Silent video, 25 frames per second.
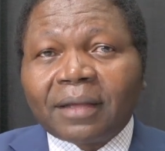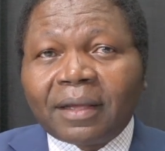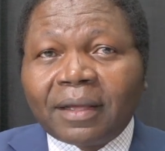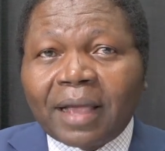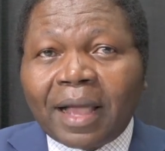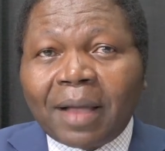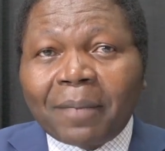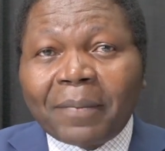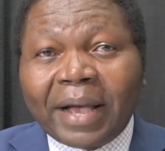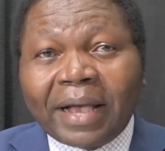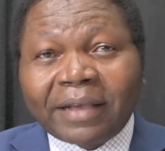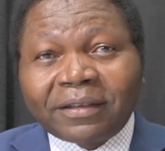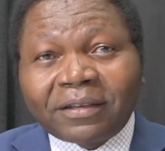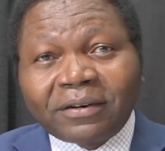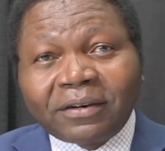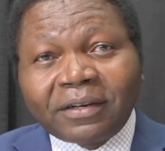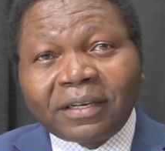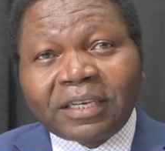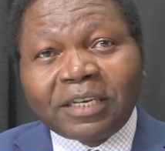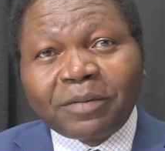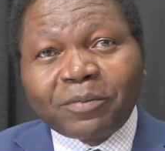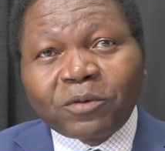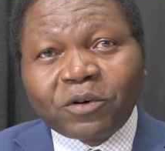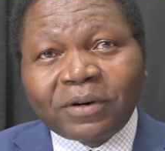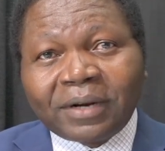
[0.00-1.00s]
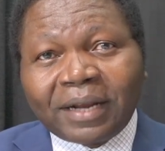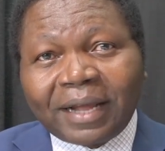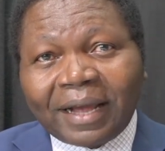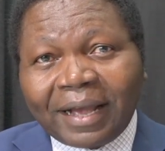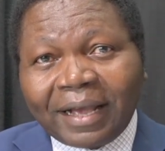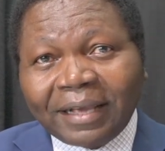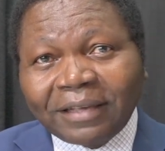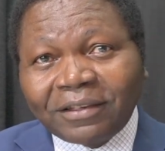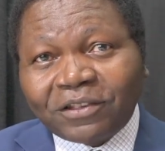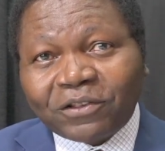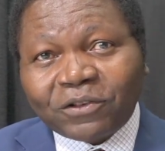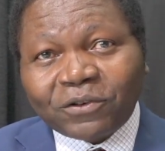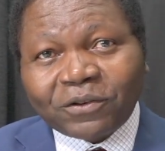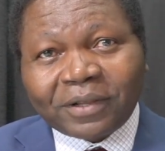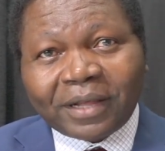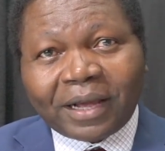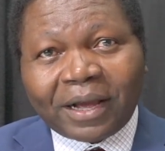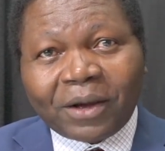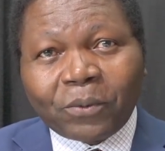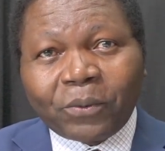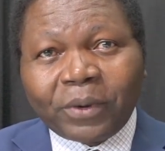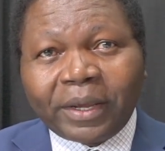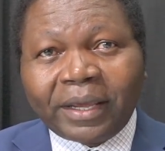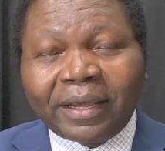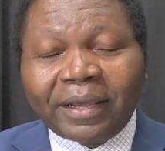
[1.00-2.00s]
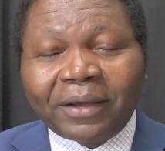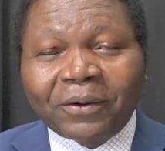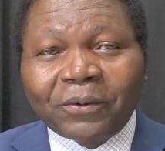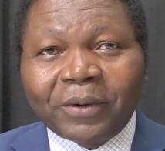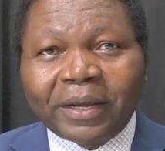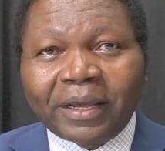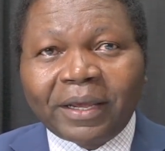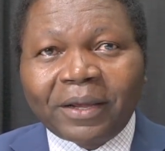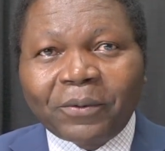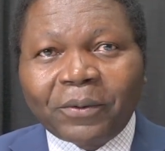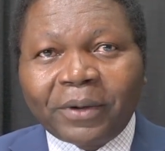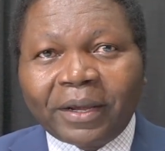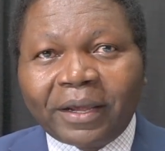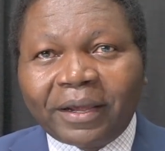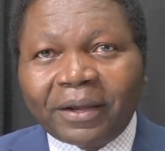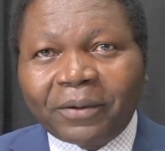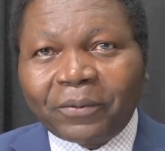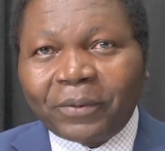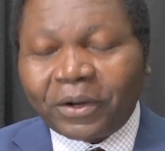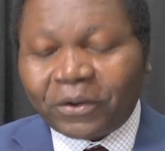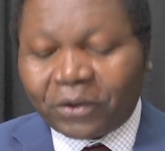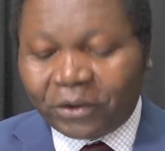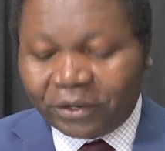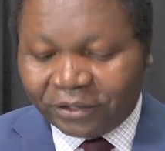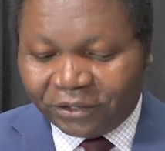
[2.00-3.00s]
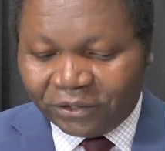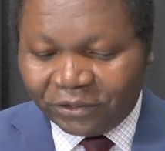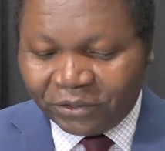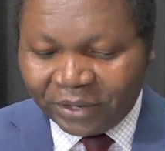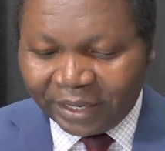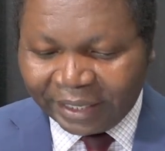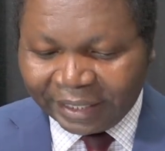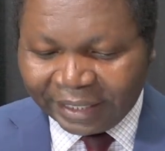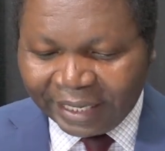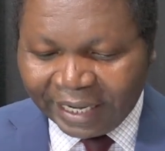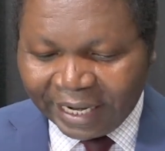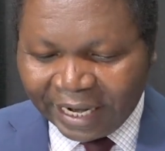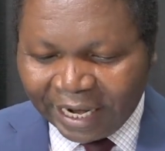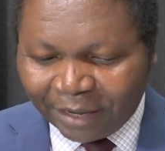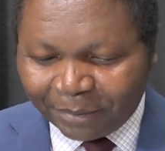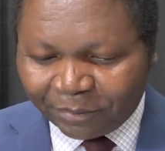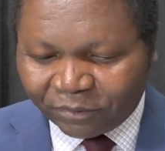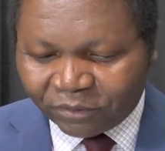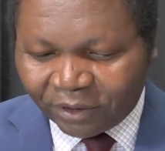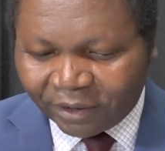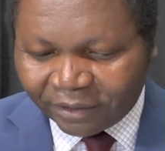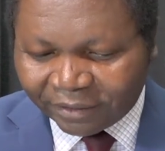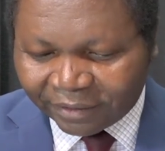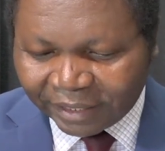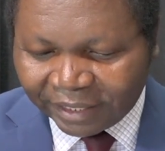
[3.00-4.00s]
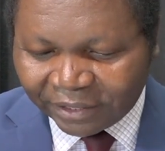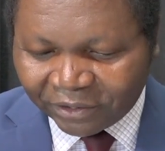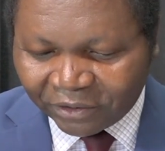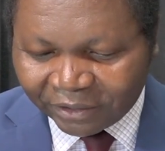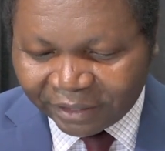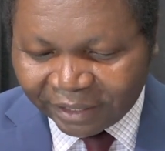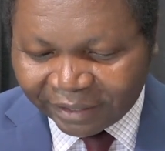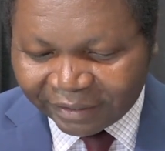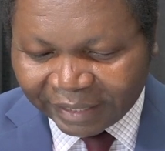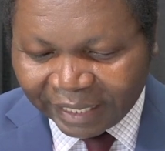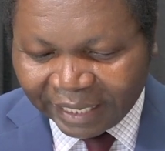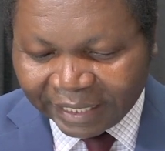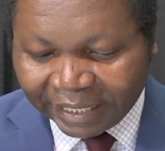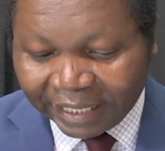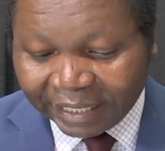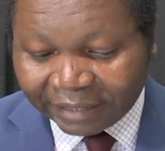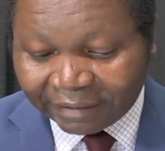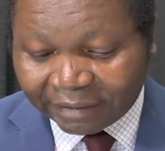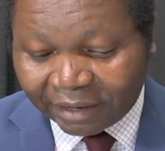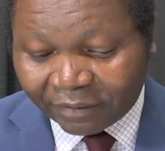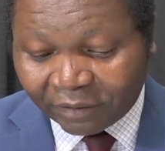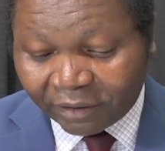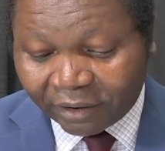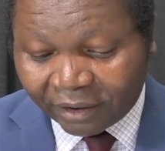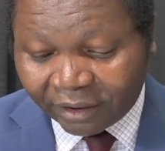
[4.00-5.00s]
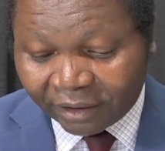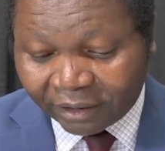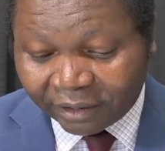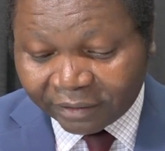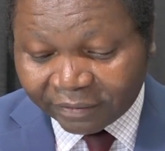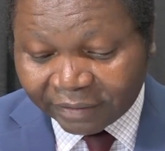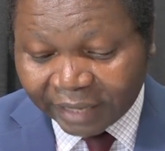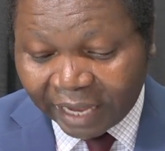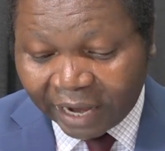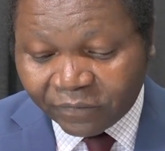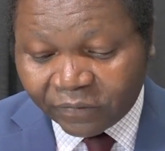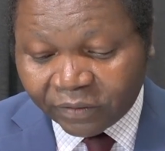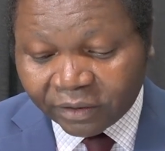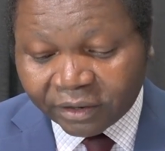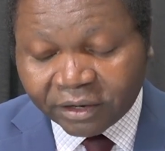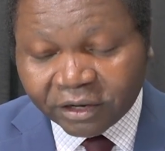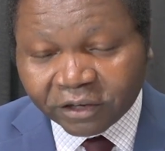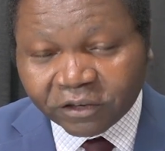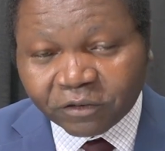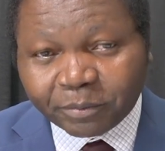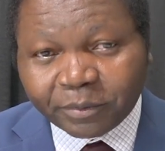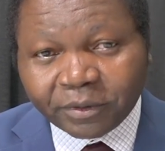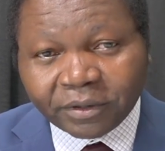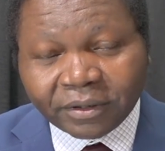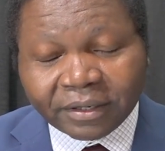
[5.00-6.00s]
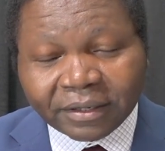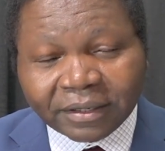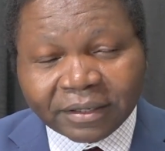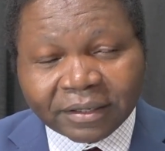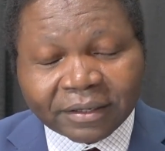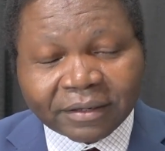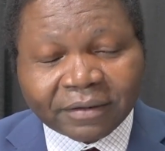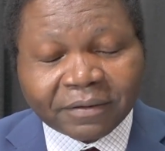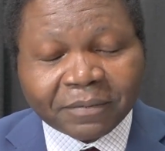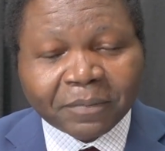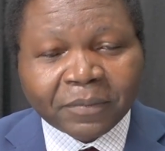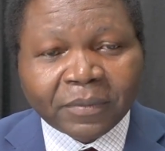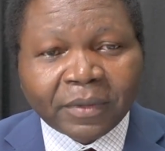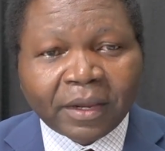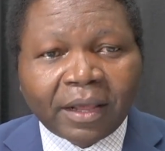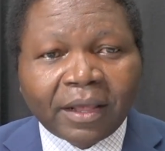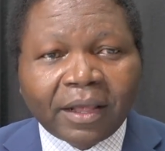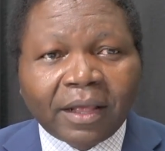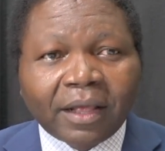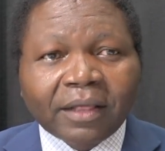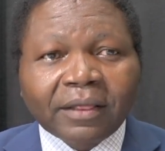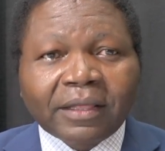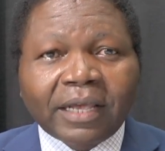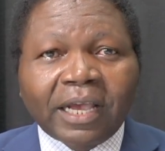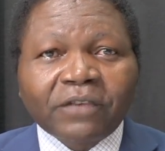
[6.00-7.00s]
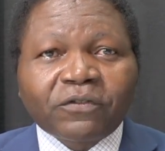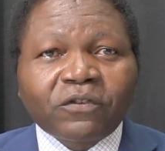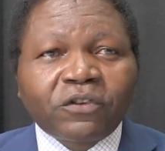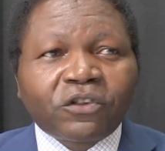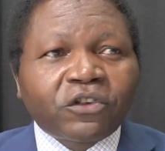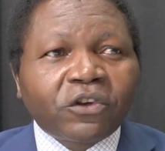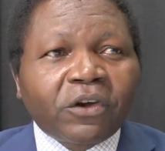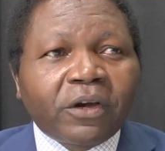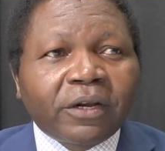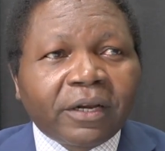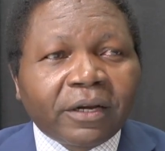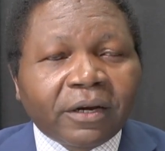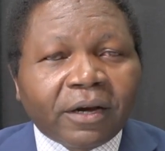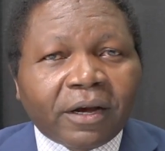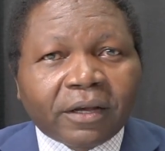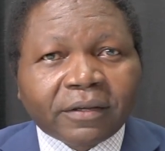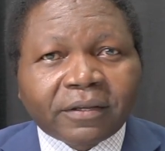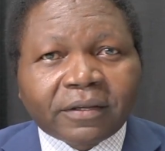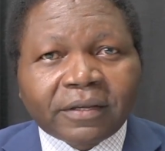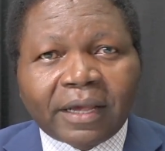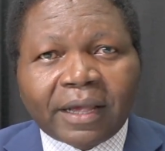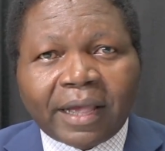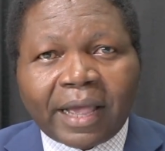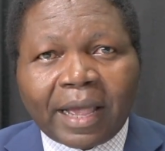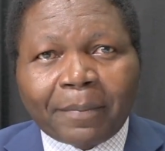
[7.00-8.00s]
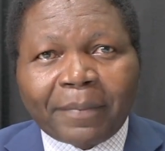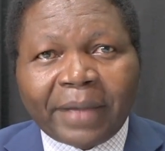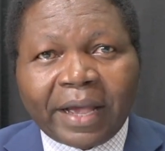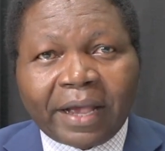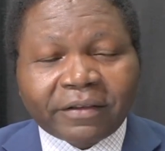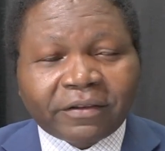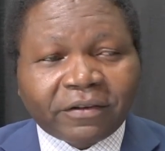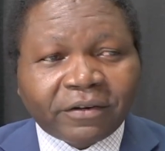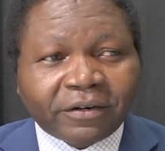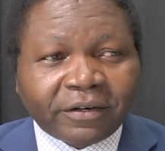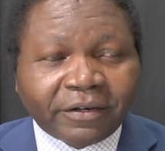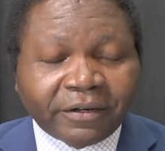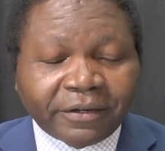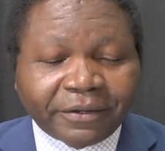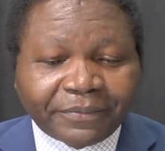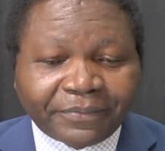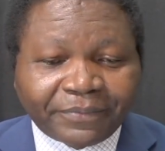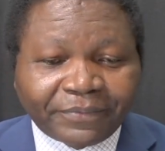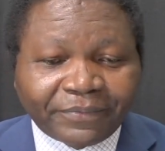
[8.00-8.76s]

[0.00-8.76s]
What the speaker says: Ambassador Tibor Nagy so that we continue, and he helps us in understanding his African experiences. Thanks for joining us, Ambassador.